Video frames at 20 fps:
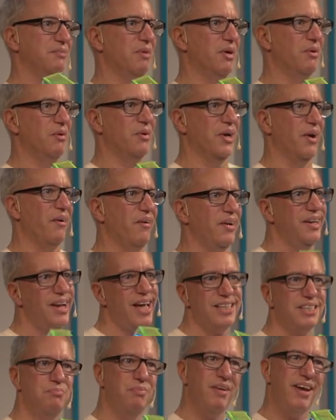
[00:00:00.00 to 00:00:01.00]
motor going,
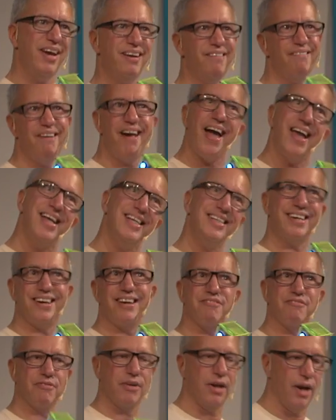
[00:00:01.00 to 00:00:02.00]
let's be
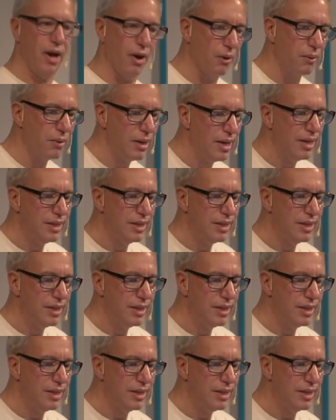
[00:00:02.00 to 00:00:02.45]
creative, you know.